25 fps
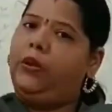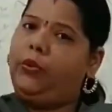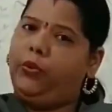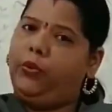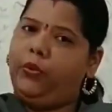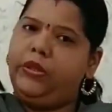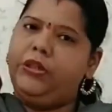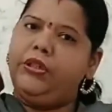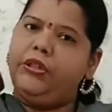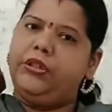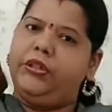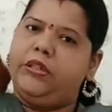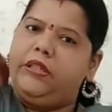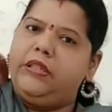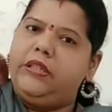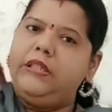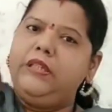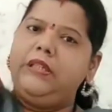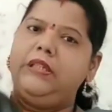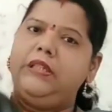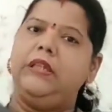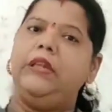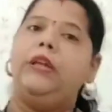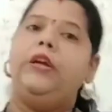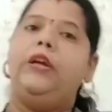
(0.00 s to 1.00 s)

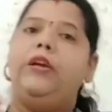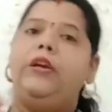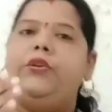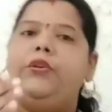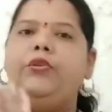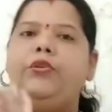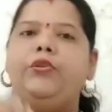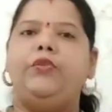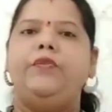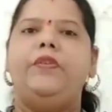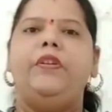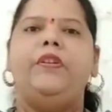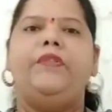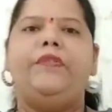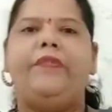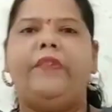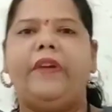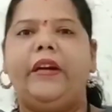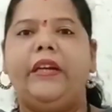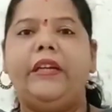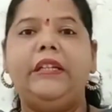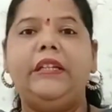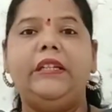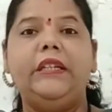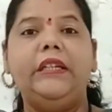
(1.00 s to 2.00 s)
questions, you will
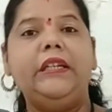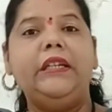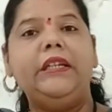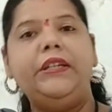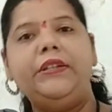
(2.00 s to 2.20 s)
find the